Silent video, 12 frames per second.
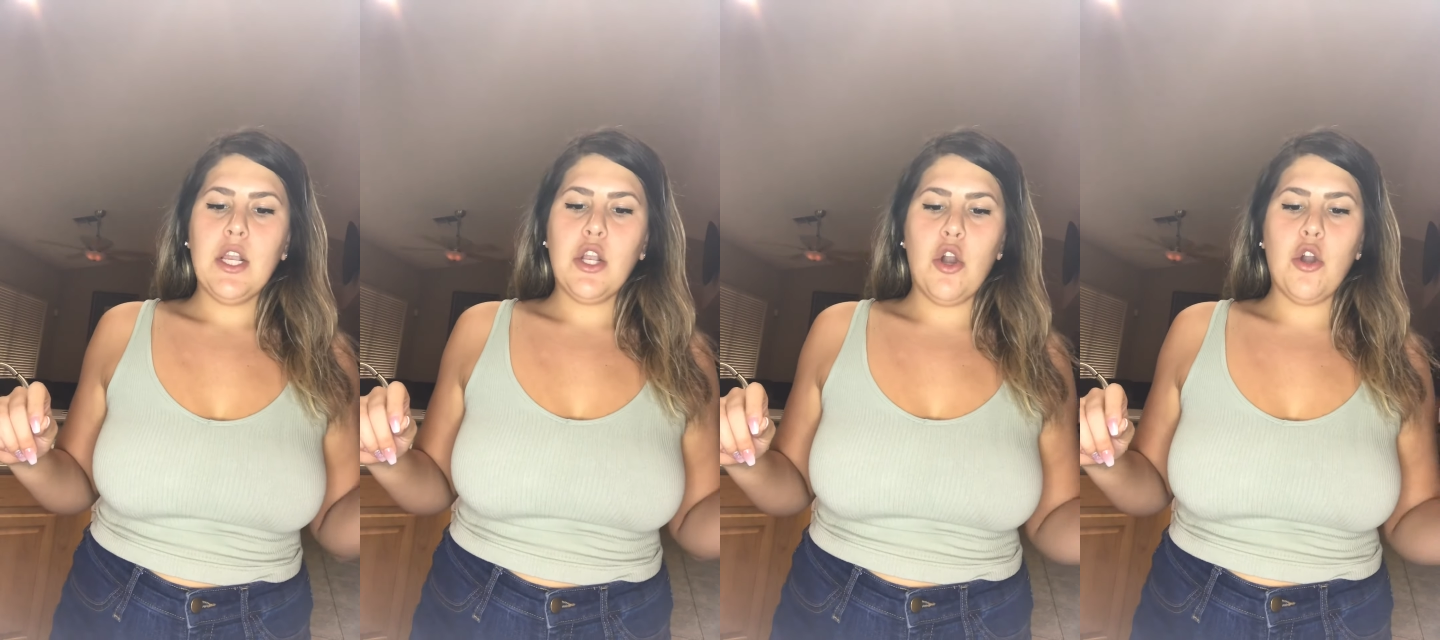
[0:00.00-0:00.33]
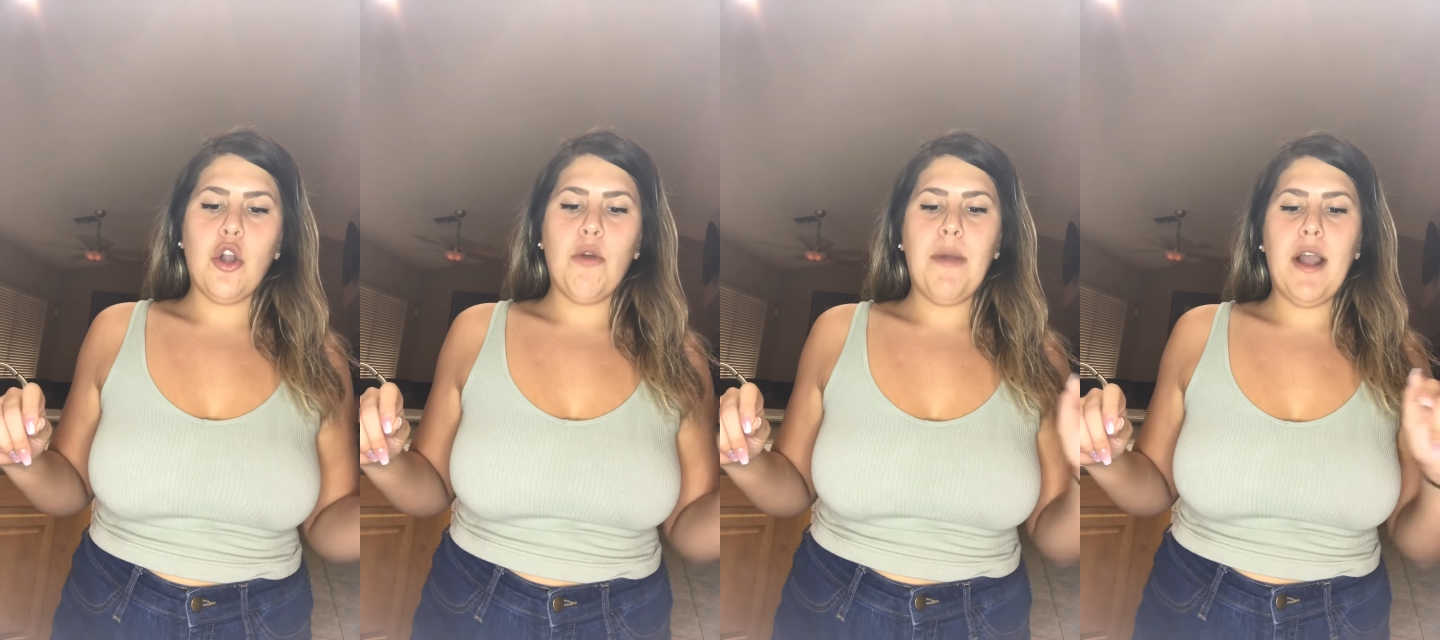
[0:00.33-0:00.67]

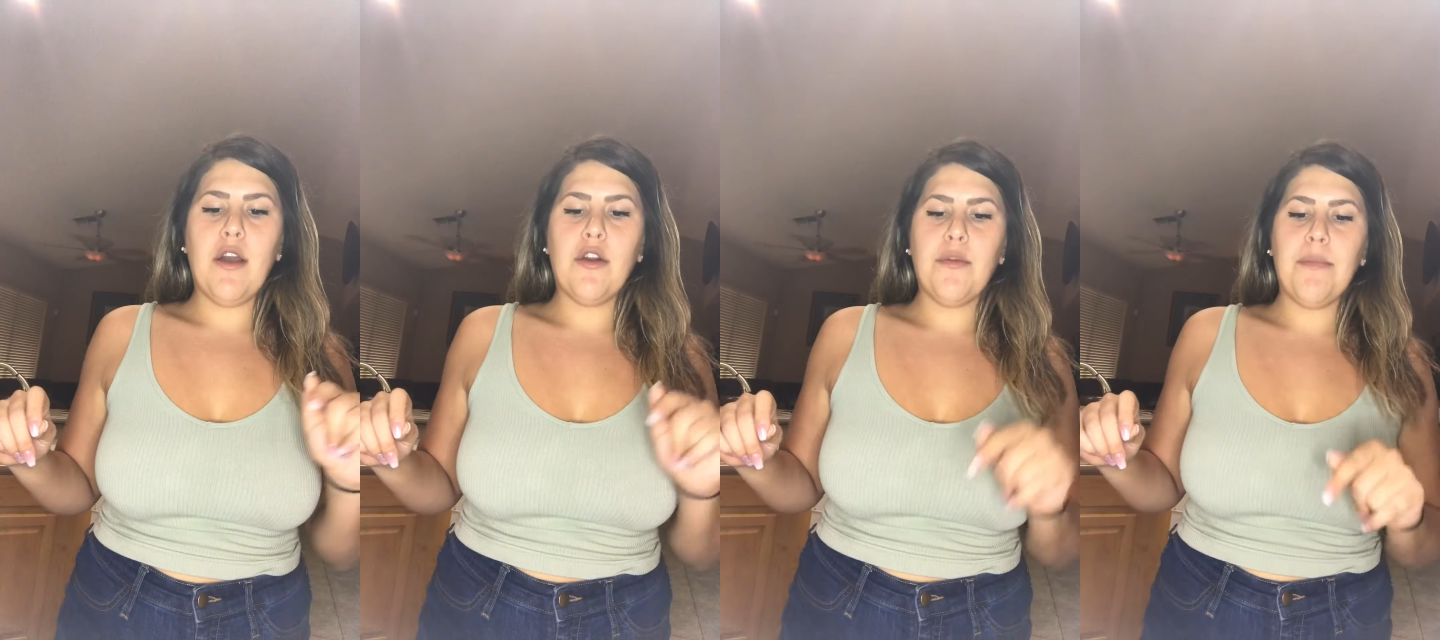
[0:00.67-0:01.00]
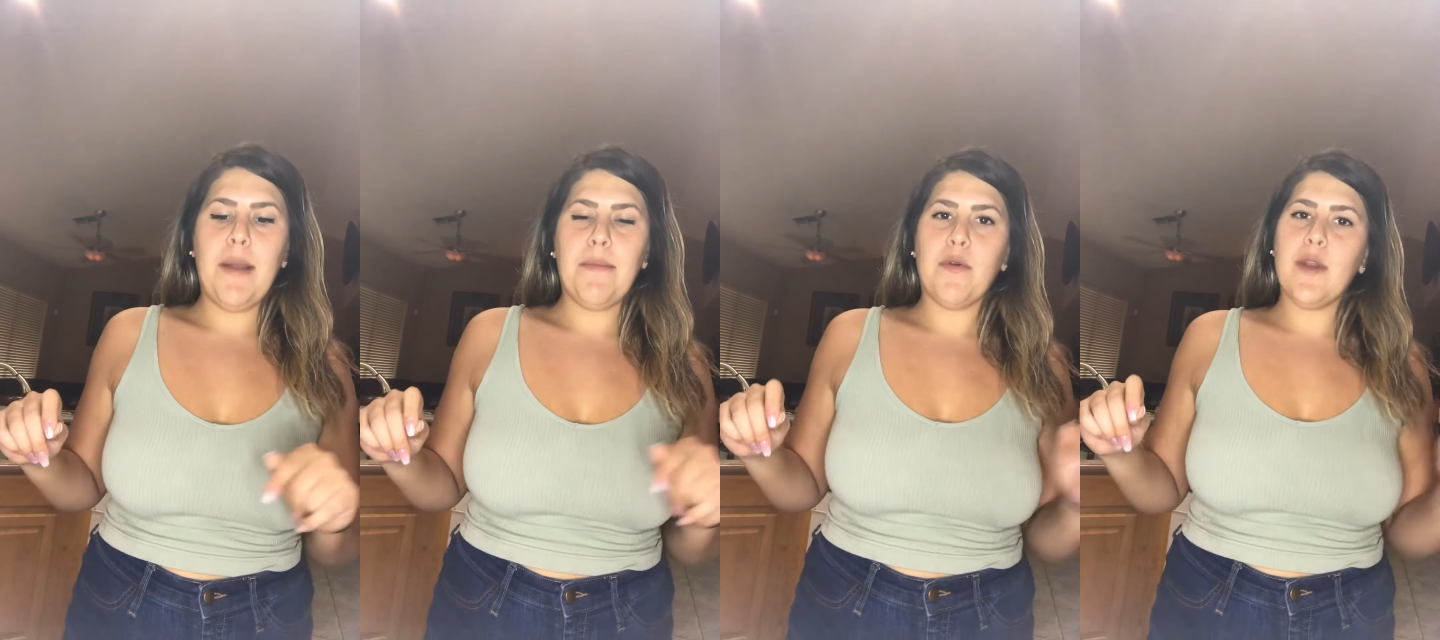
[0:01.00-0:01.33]
cocoa powder,
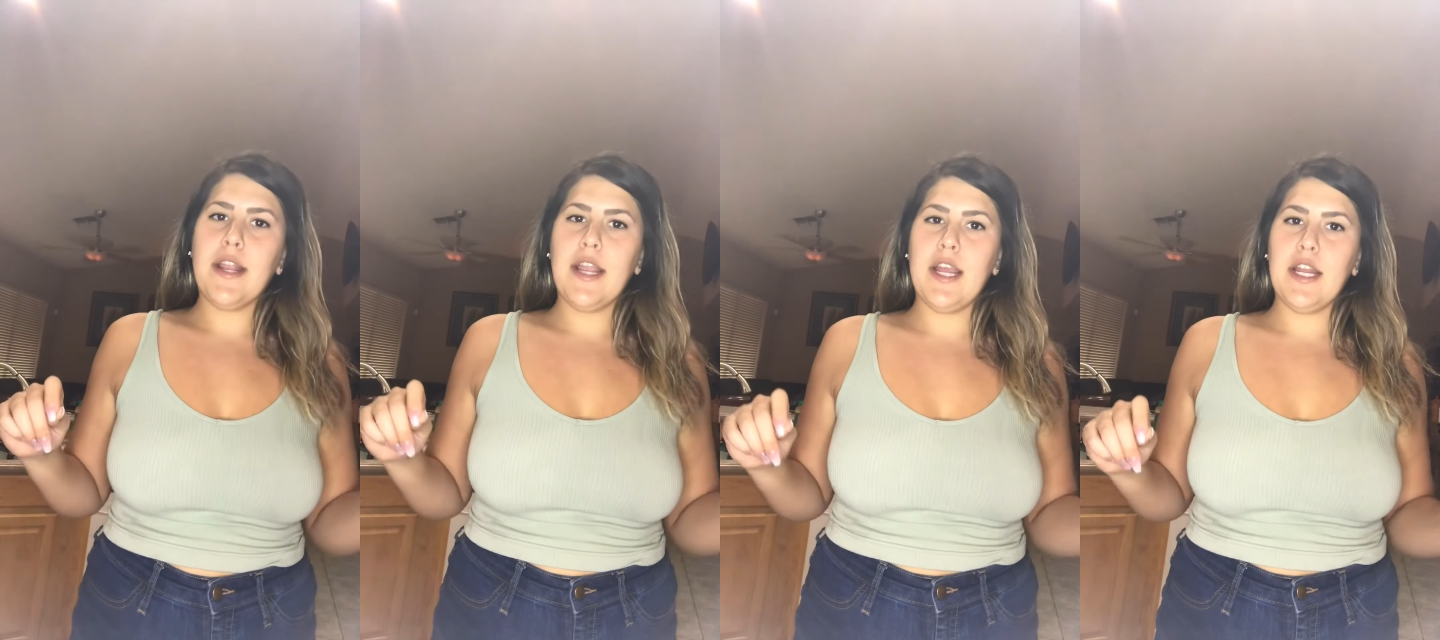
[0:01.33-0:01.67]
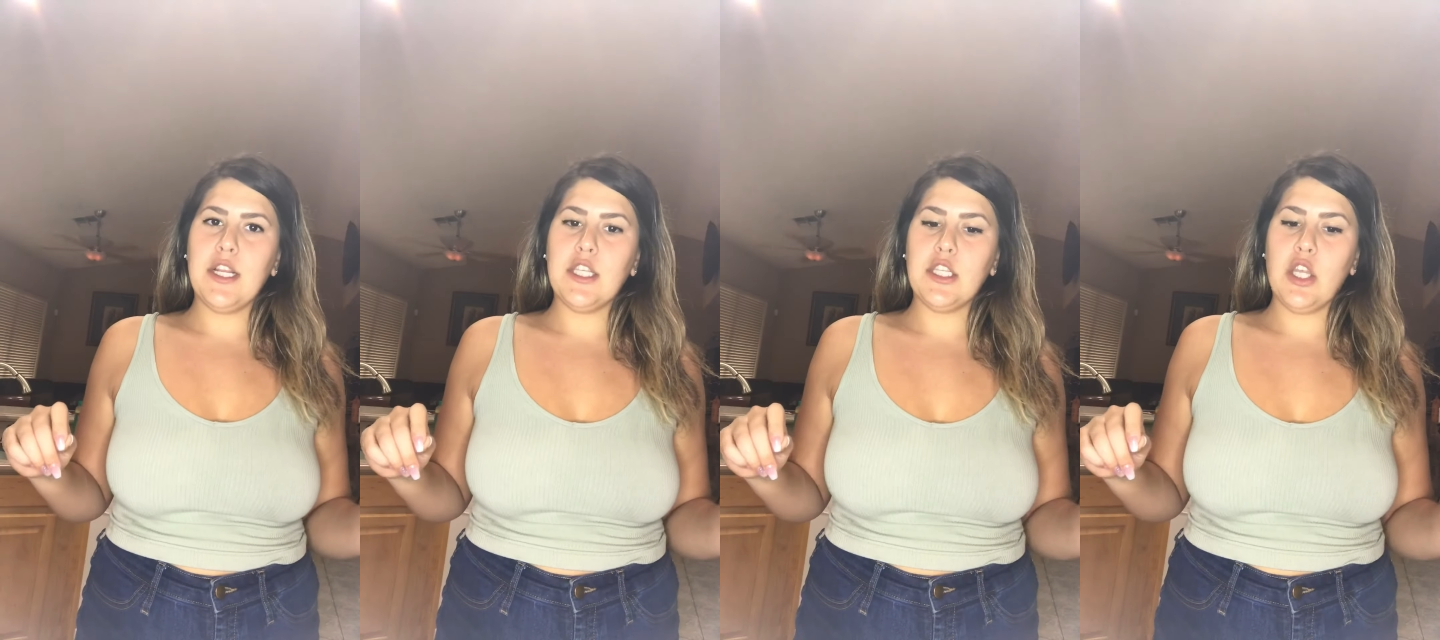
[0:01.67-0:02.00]
paprika,
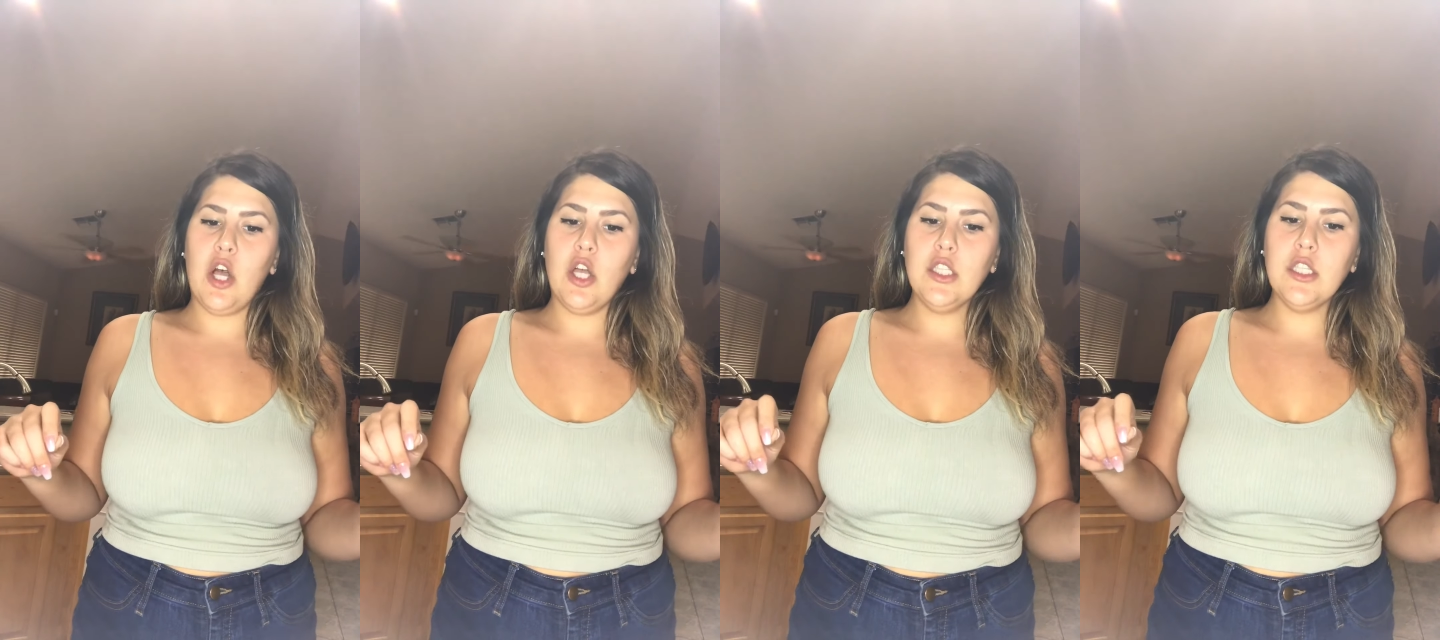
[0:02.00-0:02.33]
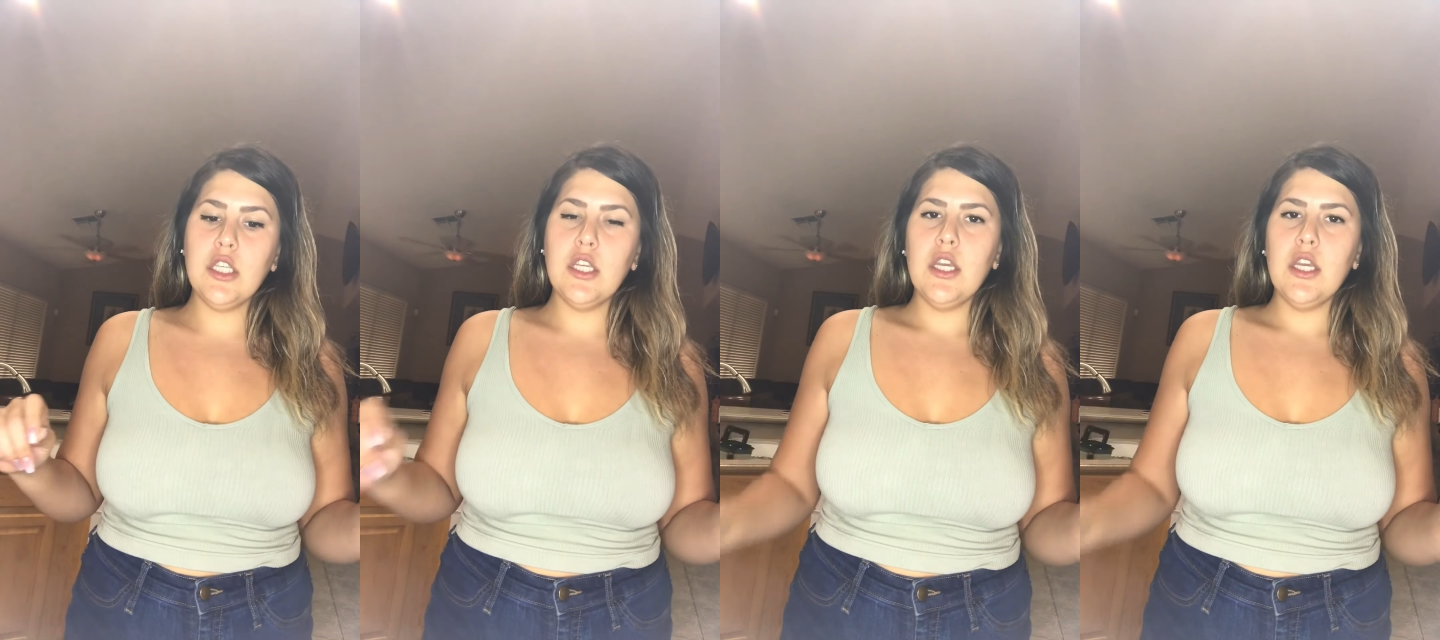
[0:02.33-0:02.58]
and salt.